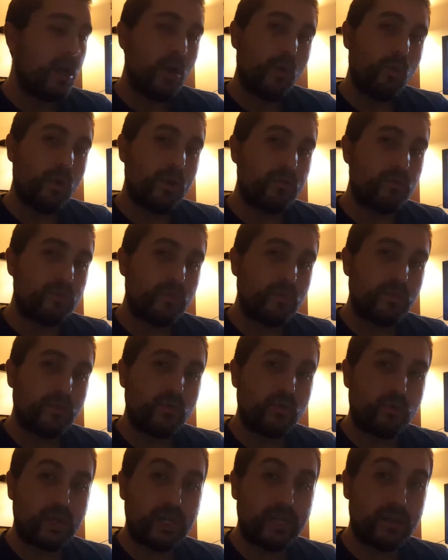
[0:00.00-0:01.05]
What
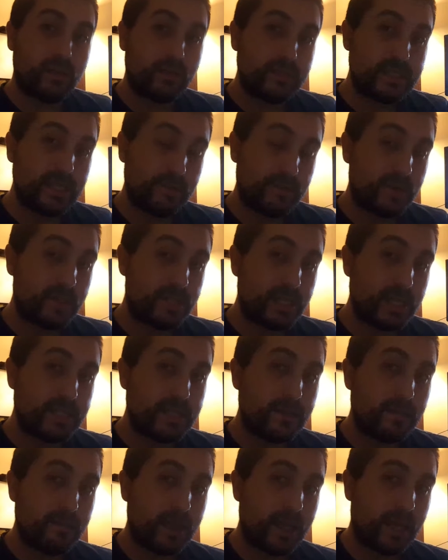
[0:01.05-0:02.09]
real difference does
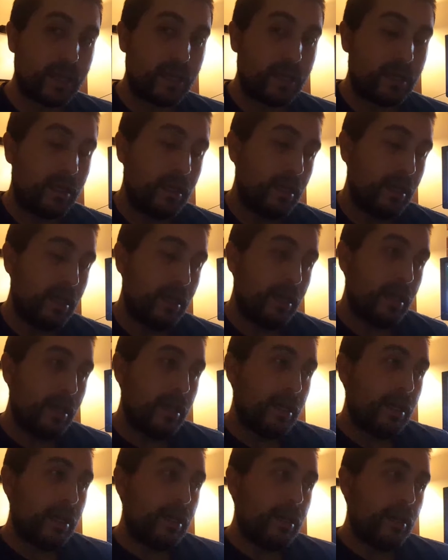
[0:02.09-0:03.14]
it make
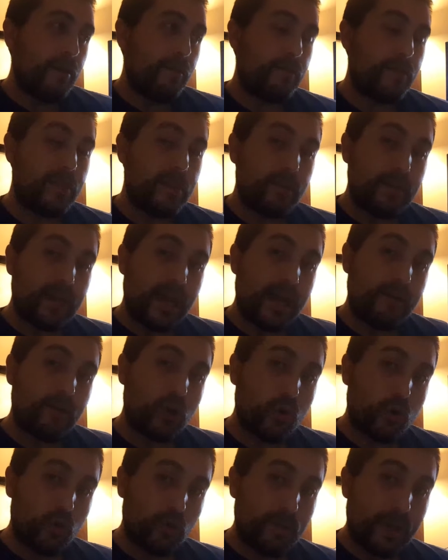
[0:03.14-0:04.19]
for them to have a
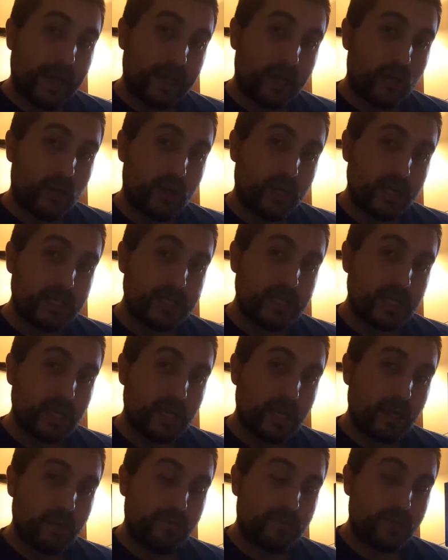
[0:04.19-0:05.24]
gold-backed currency
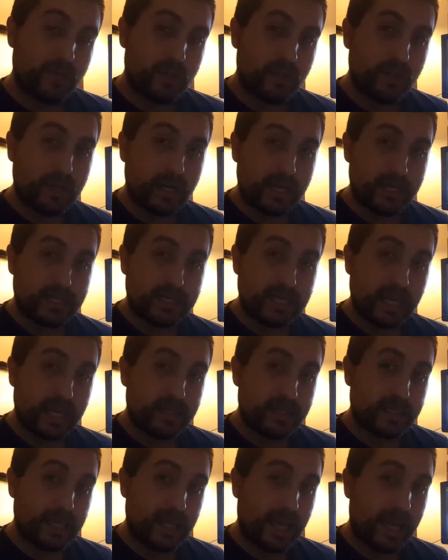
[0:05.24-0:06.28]
and for the United
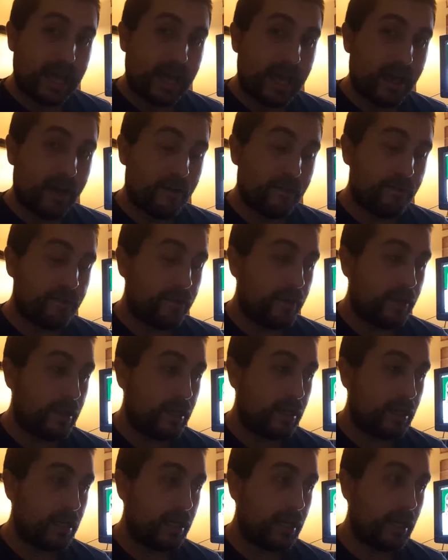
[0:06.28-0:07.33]
States to have
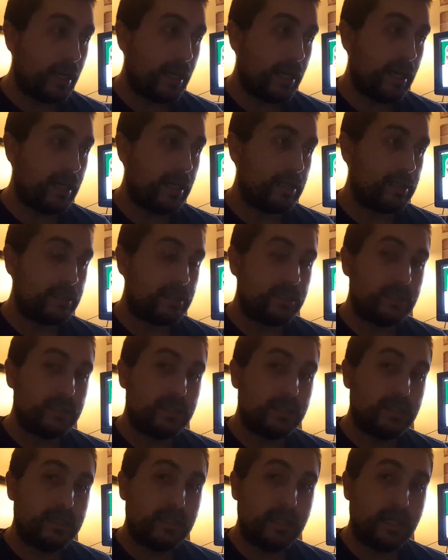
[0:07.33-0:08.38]
a
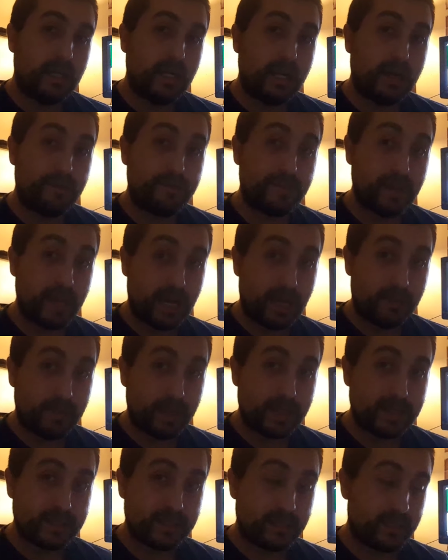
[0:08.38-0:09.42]

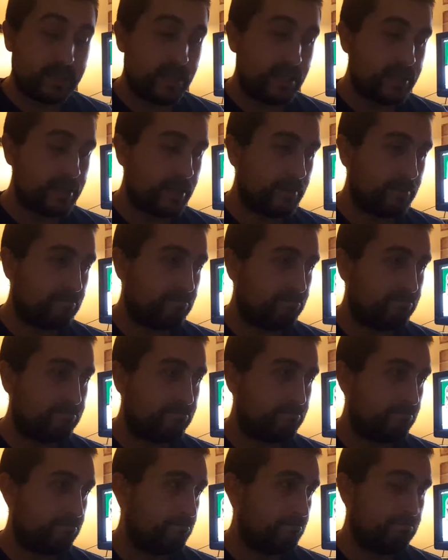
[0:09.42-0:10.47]
fiat-based system?
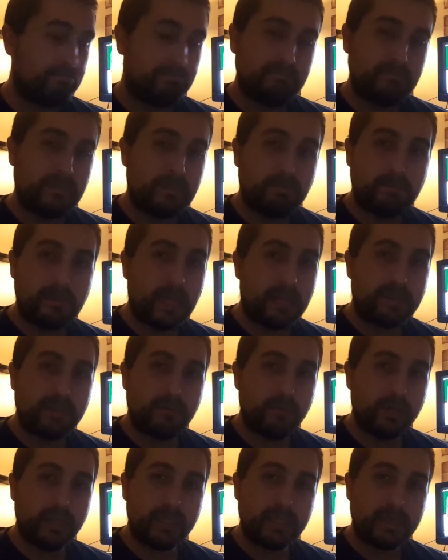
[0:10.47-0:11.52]
Nothing
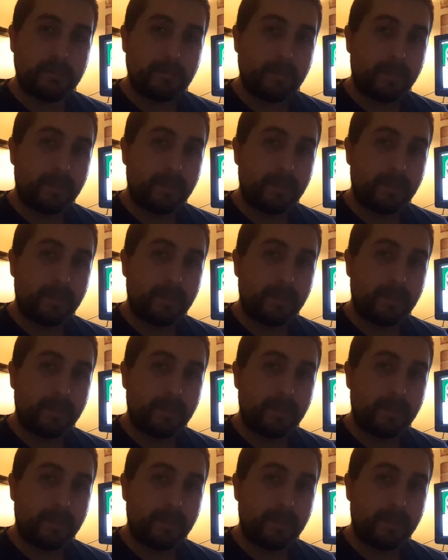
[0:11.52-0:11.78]
really.